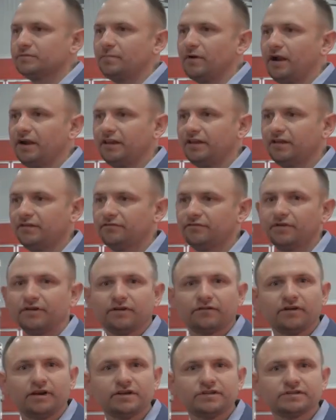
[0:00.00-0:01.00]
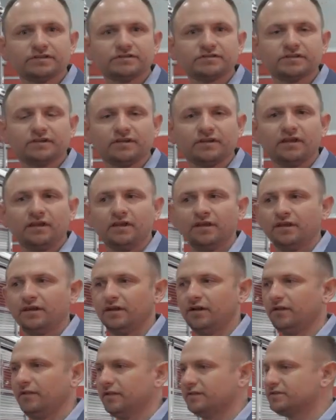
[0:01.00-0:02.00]
as body configurations and
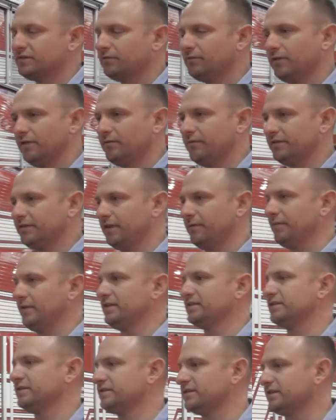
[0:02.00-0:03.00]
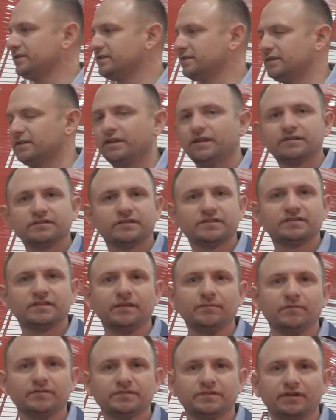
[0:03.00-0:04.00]
all that. So really what that means is it's a
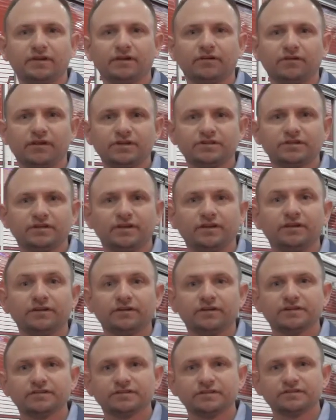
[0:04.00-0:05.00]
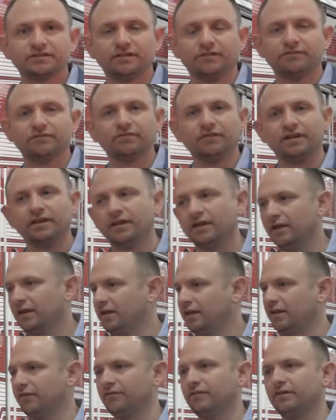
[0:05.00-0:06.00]
seamless integration in your existing fleet.
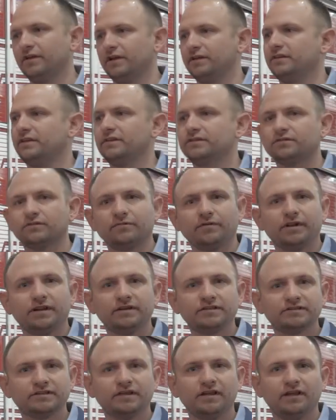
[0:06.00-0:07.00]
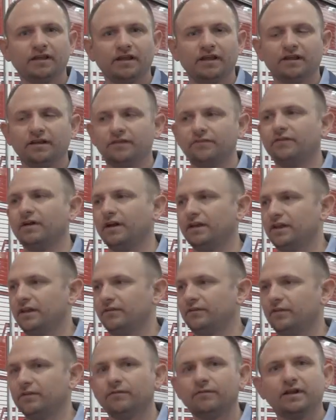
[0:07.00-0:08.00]
If you've got diesel rigs and you've got
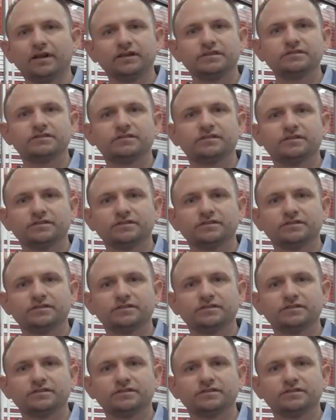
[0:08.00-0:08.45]
EV rigs,